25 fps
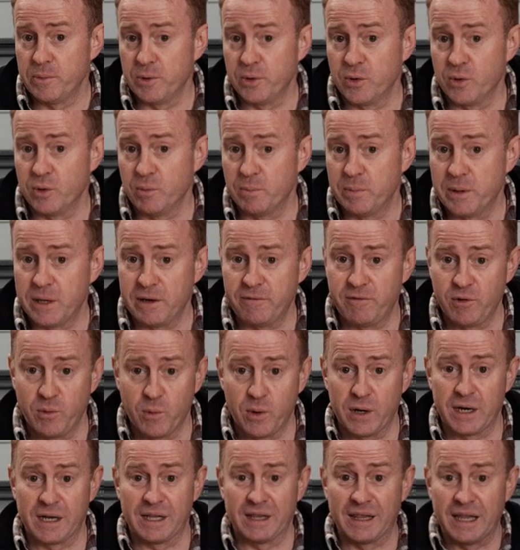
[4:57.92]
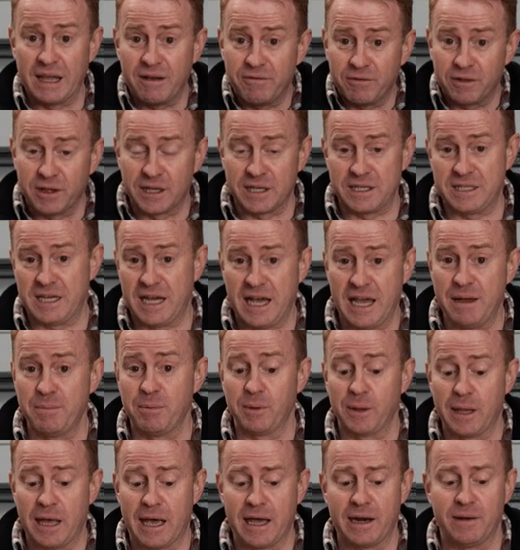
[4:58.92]
at all. But if you want to level a
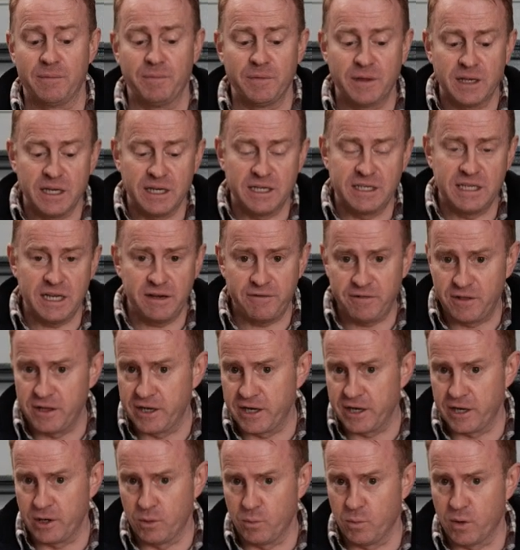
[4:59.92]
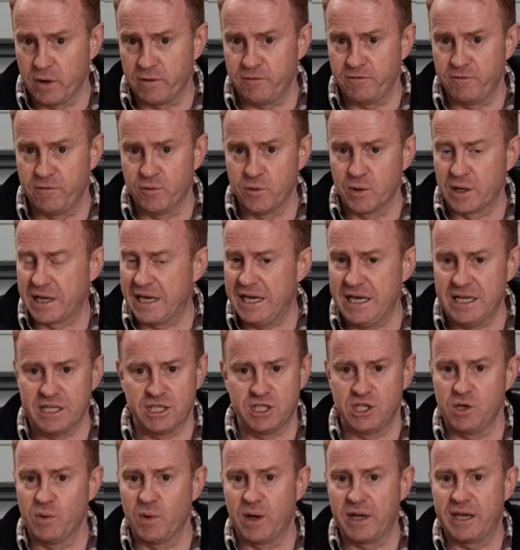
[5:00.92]
table out, you're definitely going to want four
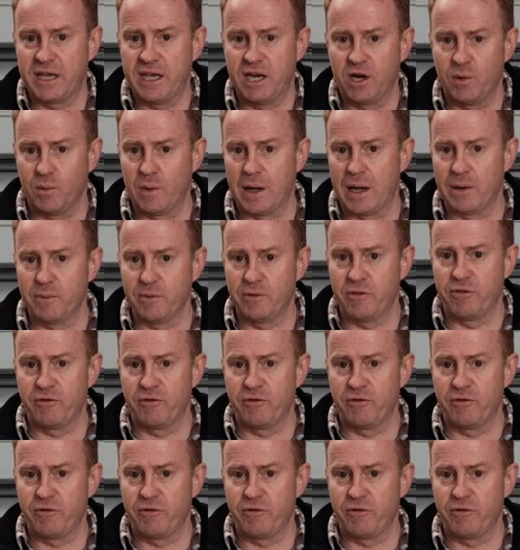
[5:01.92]
kits. You won't get away with